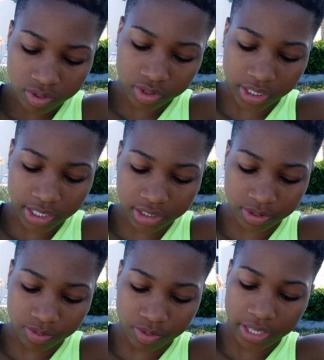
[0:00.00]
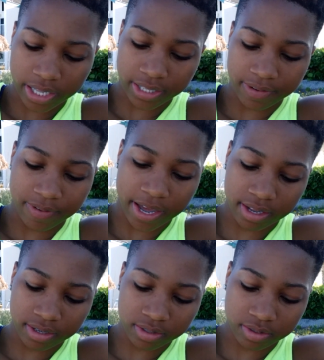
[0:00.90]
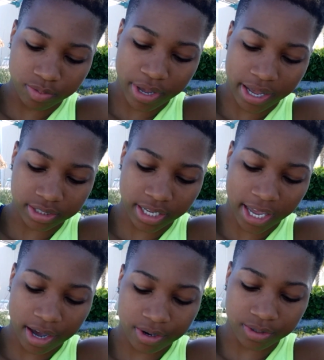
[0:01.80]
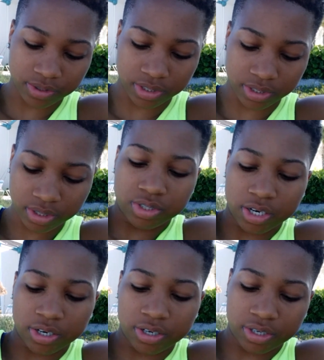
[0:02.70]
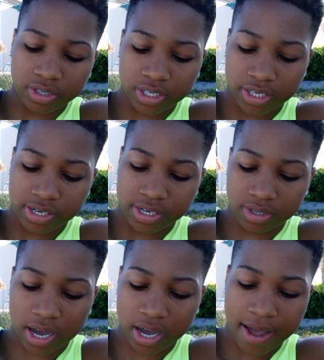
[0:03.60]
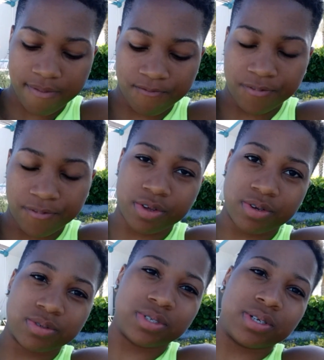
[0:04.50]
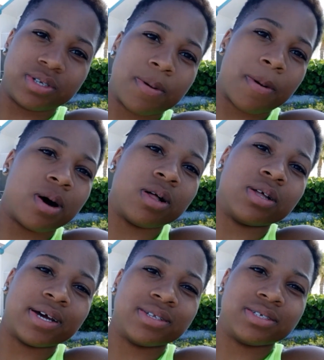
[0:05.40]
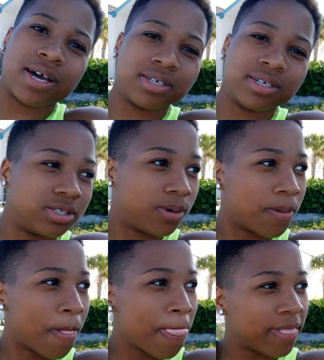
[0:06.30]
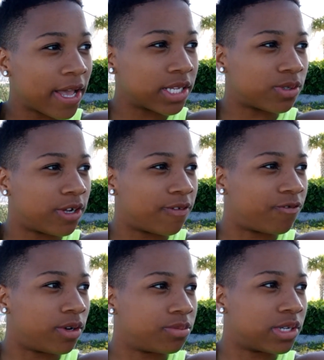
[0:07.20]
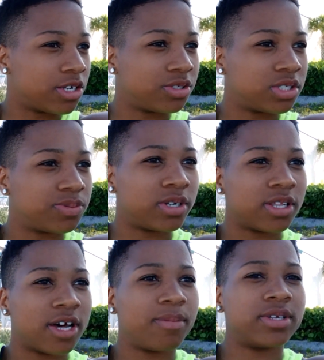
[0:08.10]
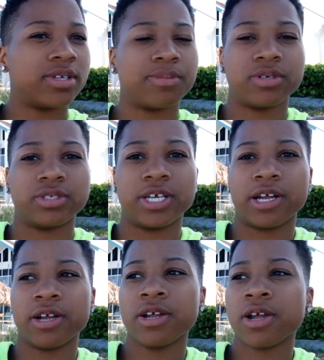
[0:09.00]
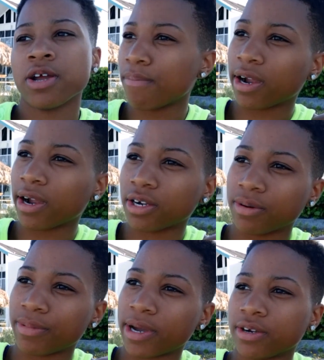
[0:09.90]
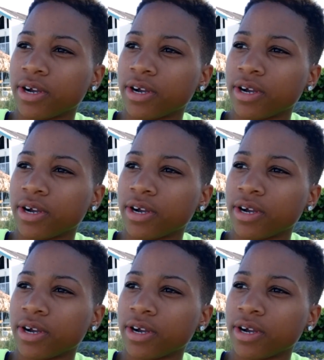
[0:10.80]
to get to where they live at, you pass cows and dirt and cotton fields and all of that jazz. So that's where they're from. So I used to spend a lot of my summers there. Background.